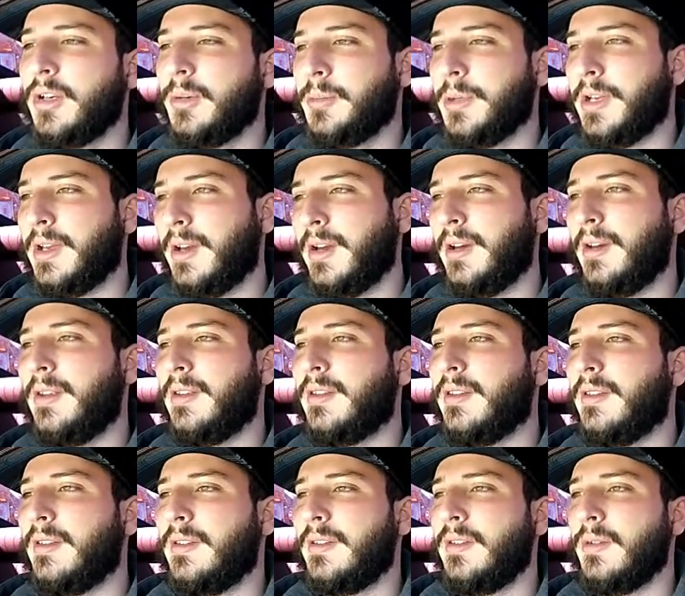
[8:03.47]

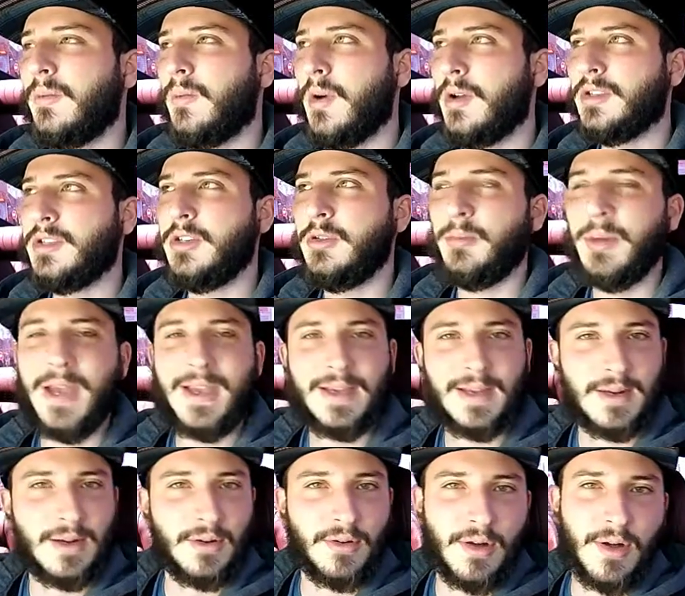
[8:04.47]
because once you make
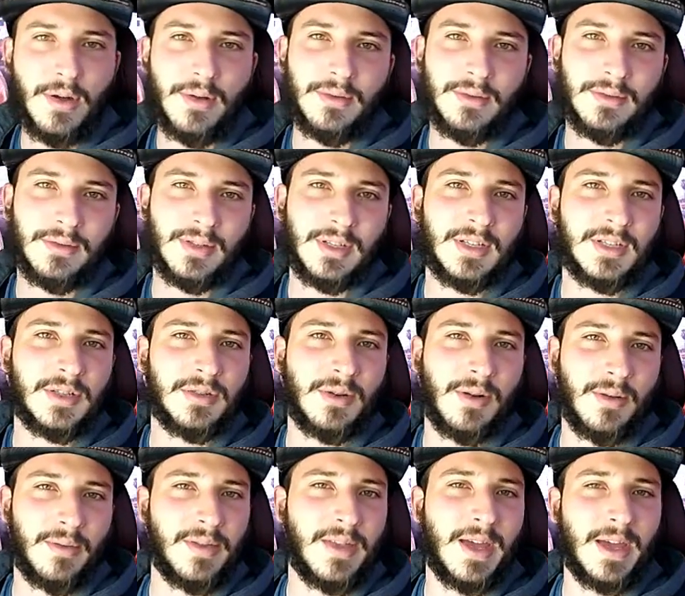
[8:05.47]
it your own, it's your
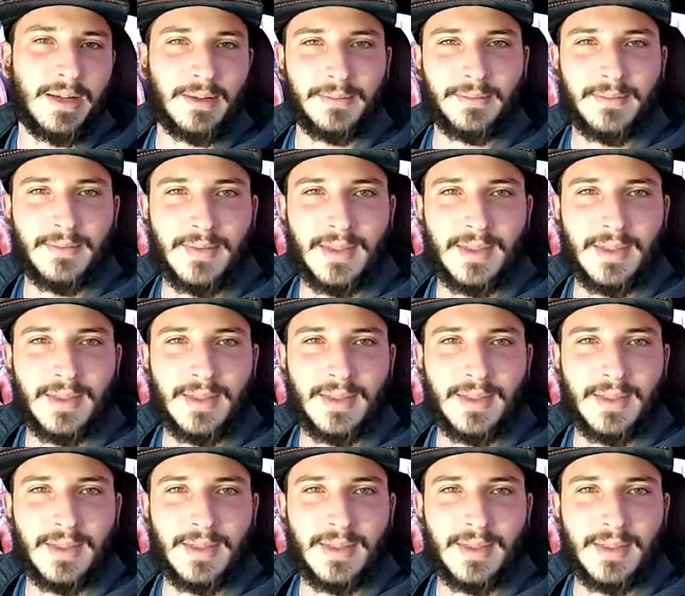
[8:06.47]
own thing.